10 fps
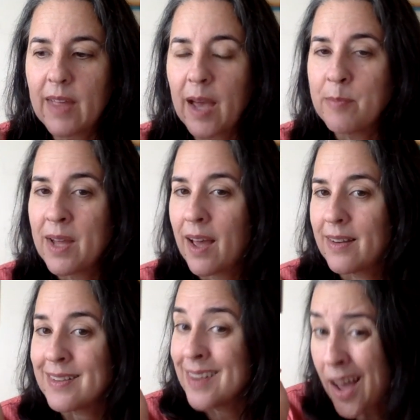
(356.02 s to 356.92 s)
I'm not
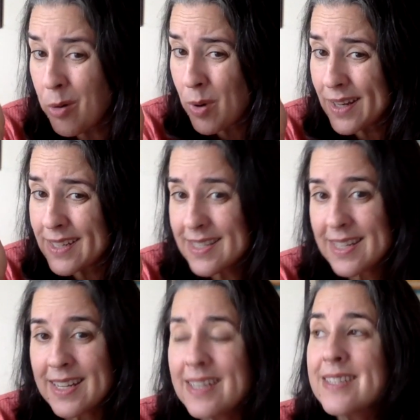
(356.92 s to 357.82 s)
not wanting to
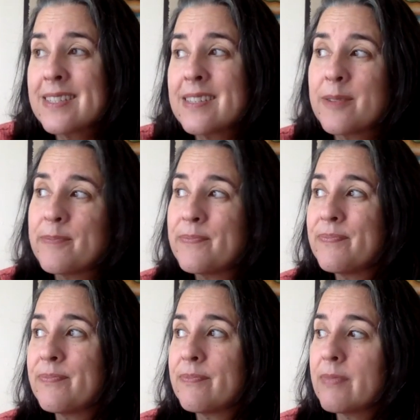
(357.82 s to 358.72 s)
knit,
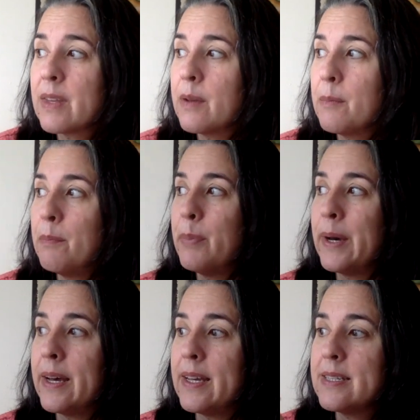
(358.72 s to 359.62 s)

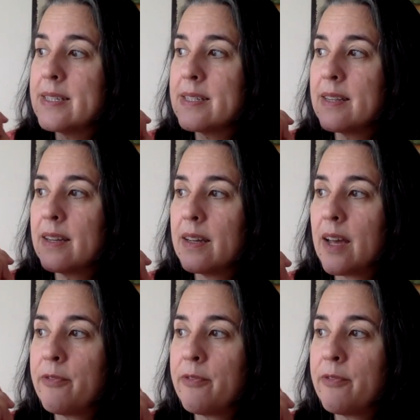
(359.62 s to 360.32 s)
but I